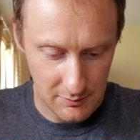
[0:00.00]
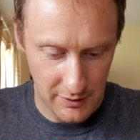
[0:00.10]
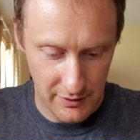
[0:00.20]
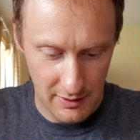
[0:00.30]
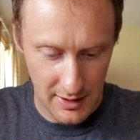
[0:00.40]

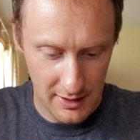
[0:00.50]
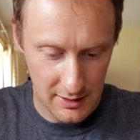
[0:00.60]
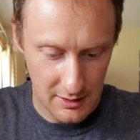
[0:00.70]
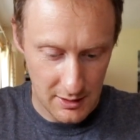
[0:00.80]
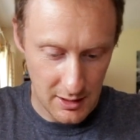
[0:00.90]
If you run
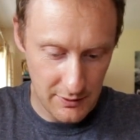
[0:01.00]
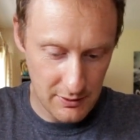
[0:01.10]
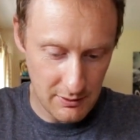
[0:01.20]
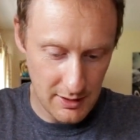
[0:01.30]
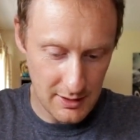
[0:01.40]

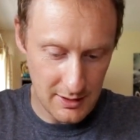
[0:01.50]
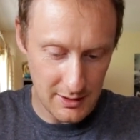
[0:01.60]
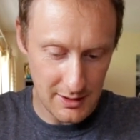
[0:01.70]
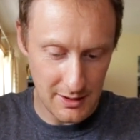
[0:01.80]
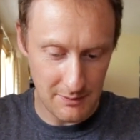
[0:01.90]

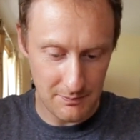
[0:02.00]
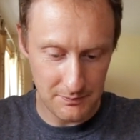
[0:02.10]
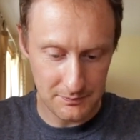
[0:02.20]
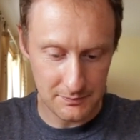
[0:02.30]
a